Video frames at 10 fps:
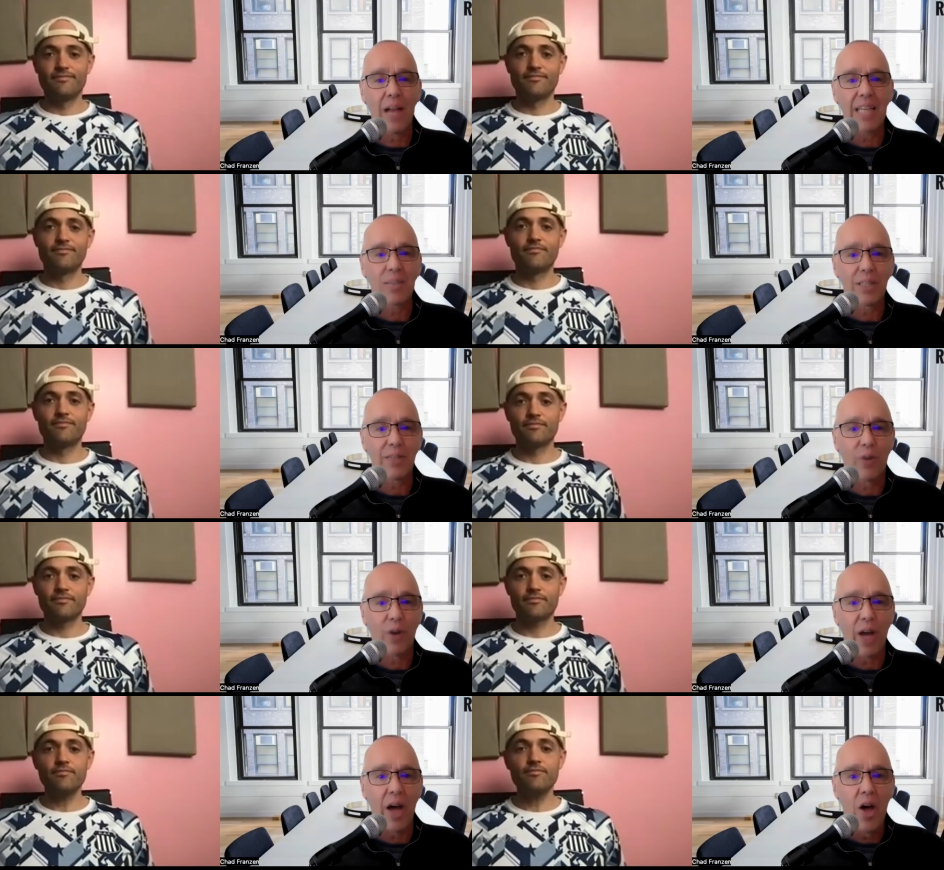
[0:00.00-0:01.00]
Speaker 1: last question for you.
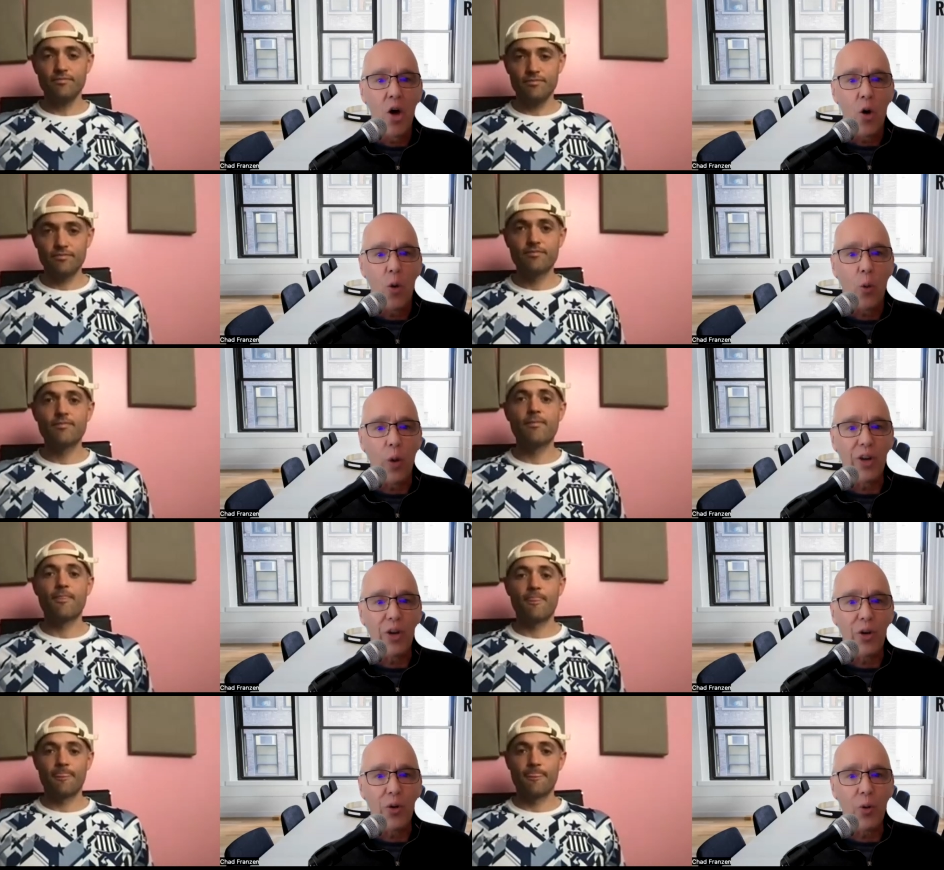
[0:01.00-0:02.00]
When
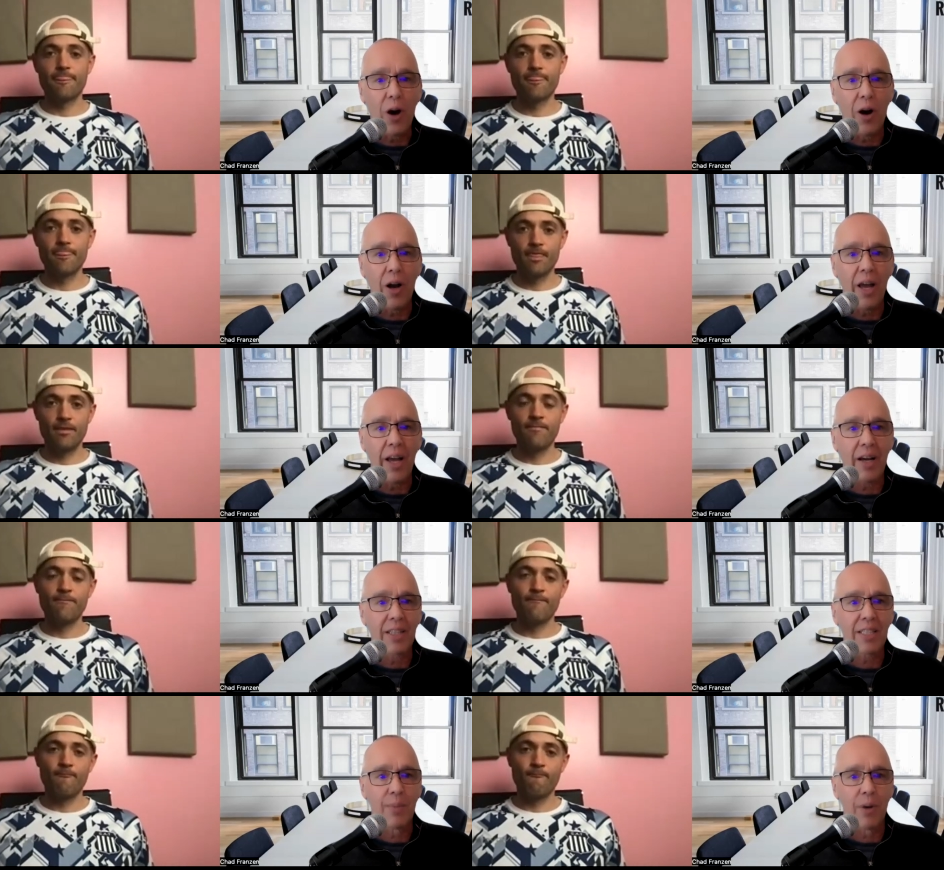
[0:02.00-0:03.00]
you are a
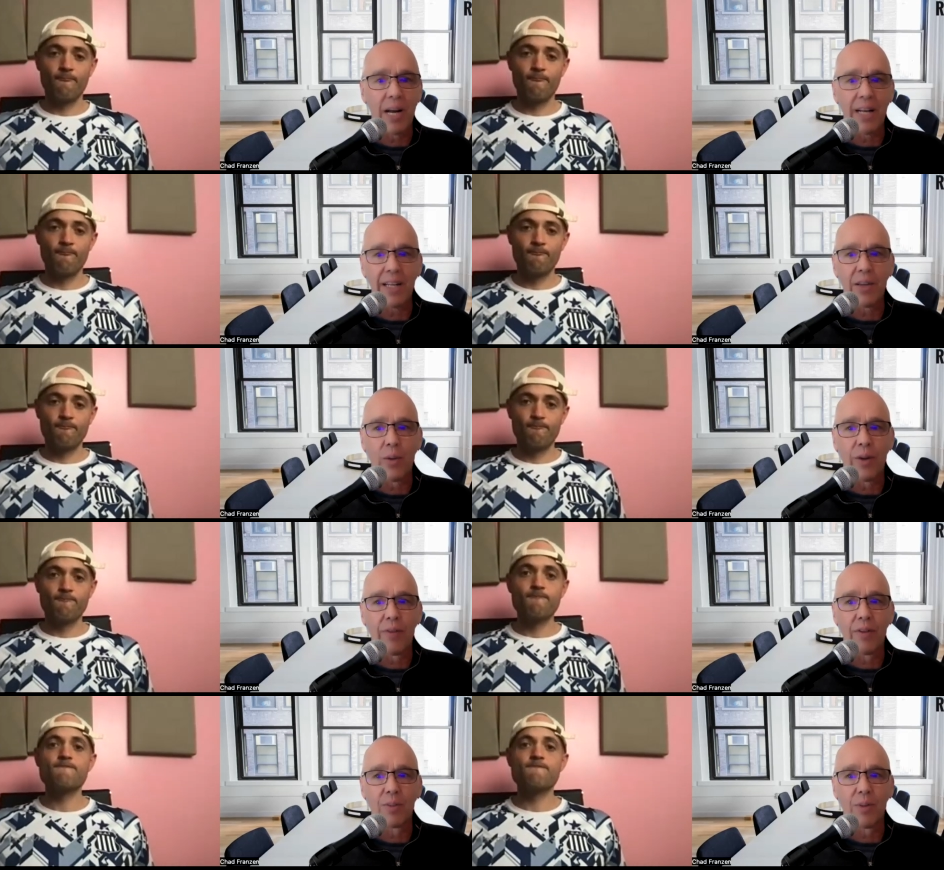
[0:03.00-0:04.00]
customer at either one of
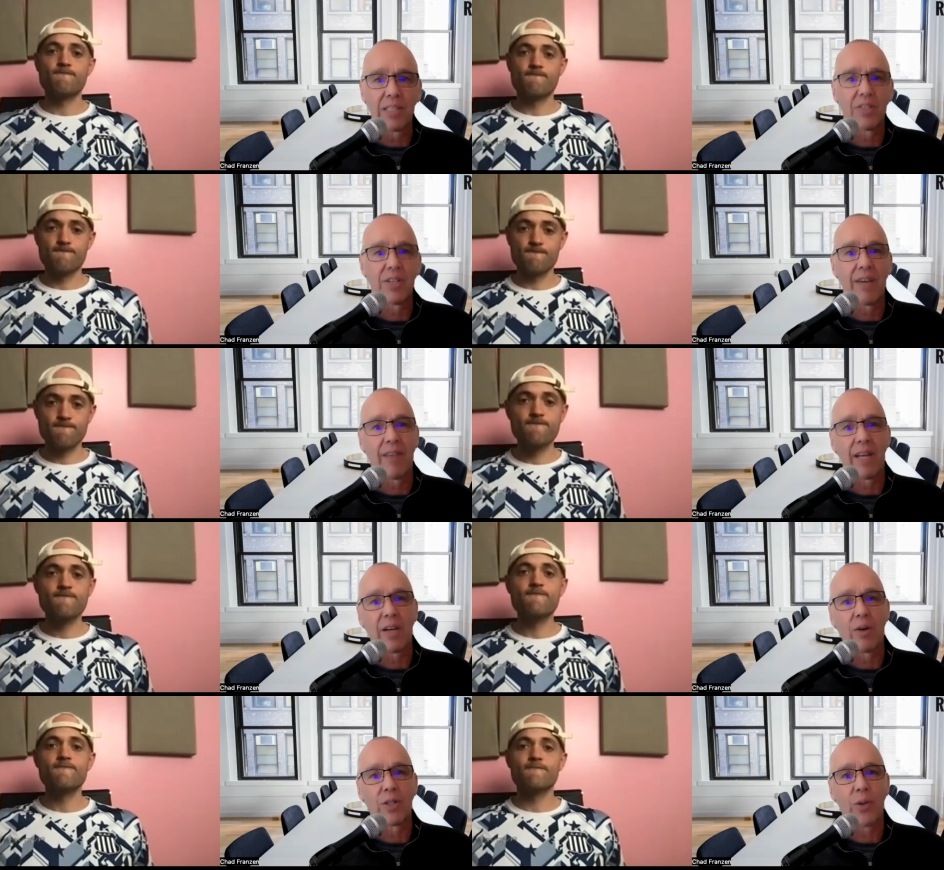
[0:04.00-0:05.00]
those places, do you have like
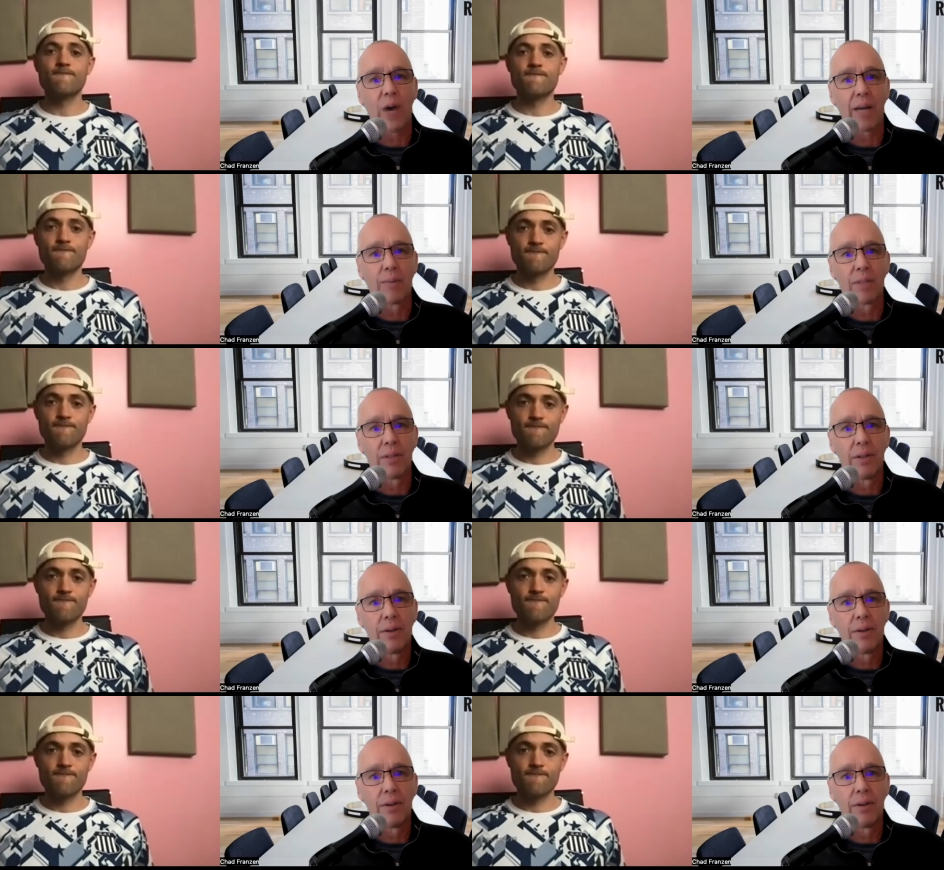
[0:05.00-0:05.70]
go-to items?